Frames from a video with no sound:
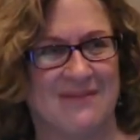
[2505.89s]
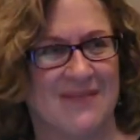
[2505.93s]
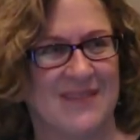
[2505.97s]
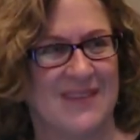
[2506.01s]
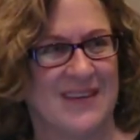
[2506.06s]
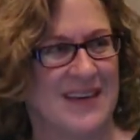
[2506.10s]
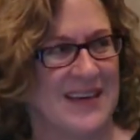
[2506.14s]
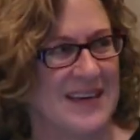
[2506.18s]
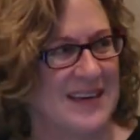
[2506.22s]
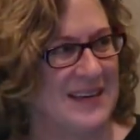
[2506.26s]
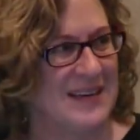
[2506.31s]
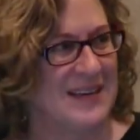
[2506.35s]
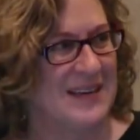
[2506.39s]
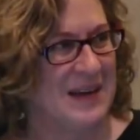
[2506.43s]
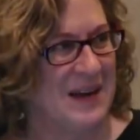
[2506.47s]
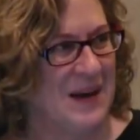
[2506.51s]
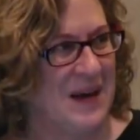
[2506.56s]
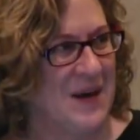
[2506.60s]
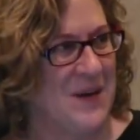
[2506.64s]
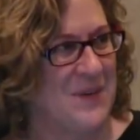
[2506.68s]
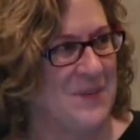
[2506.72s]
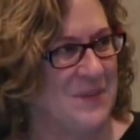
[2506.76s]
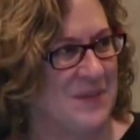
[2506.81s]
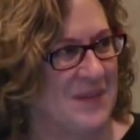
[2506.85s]
That
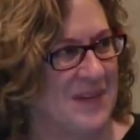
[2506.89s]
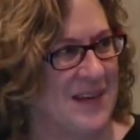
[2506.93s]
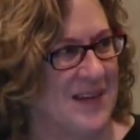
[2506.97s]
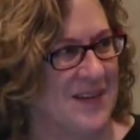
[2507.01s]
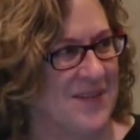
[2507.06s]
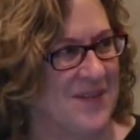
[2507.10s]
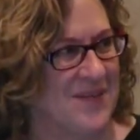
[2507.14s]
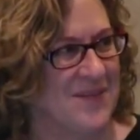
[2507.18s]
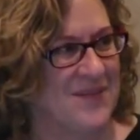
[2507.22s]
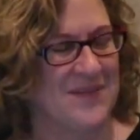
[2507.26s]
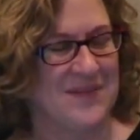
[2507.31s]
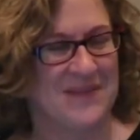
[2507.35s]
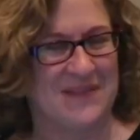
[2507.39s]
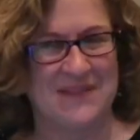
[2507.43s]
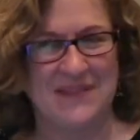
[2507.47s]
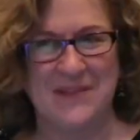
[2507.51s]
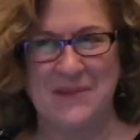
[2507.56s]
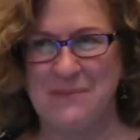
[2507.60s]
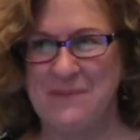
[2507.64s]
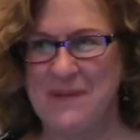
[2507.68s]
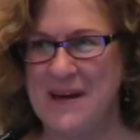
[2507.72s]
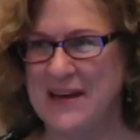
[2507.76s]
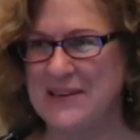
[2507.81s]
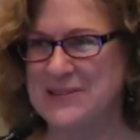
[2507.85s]
if
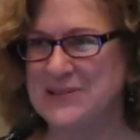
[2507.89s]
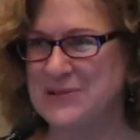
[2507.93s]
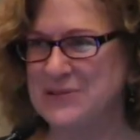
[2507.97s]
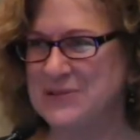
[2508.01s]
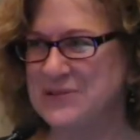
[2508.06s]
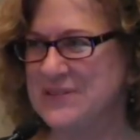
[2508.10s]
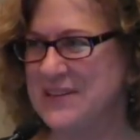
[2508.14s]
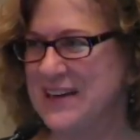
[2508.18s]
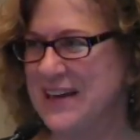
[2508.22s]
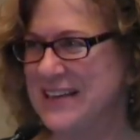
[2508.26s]
the pastor's